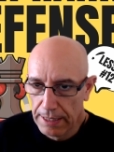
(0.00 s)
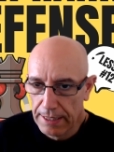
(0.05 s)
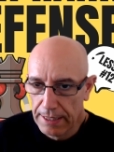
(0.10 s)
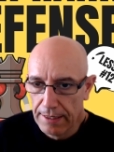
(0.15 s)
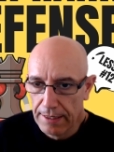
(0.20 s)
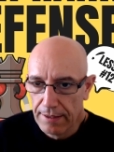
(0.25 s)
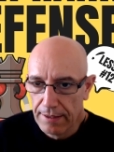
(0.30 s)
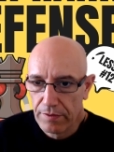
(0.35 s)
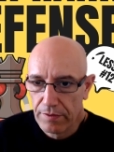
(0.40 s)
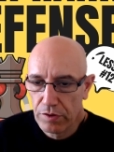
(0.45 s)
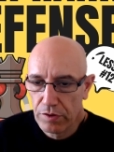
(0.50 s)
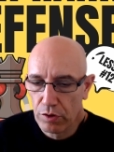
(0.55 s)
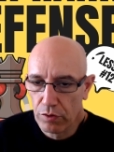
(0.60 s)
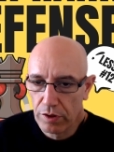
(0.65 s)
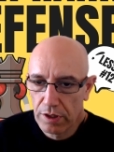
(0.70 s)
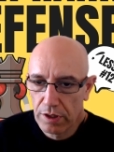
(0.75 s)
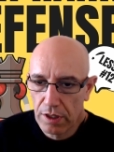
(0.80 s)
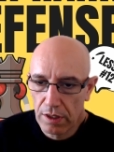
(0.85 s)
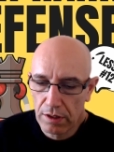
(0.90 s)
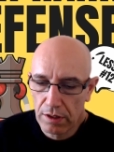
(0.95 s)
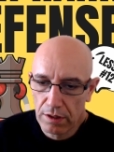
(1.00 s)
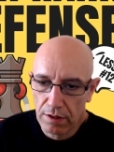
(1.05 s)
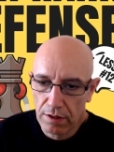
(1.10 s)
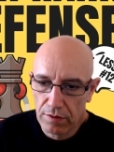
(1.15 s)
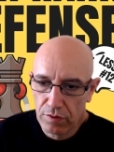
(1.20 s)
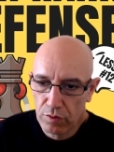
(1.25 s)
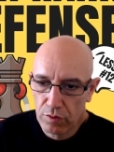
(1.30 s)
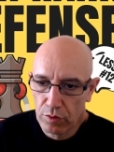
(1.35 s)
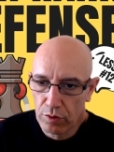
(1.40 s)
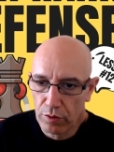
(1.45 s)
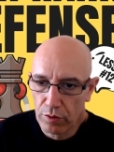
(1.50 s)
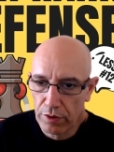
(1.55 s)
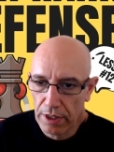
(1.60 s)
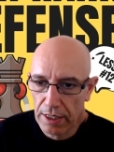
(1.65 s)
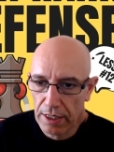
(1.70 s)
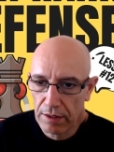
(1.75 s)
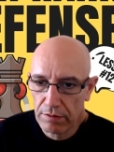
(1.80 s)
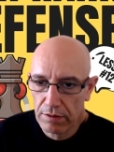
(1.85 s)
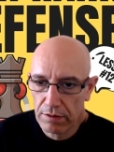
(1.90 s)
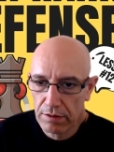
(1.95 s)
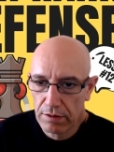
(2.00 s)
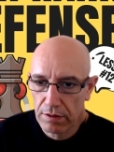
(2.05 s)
So the king needs to go down.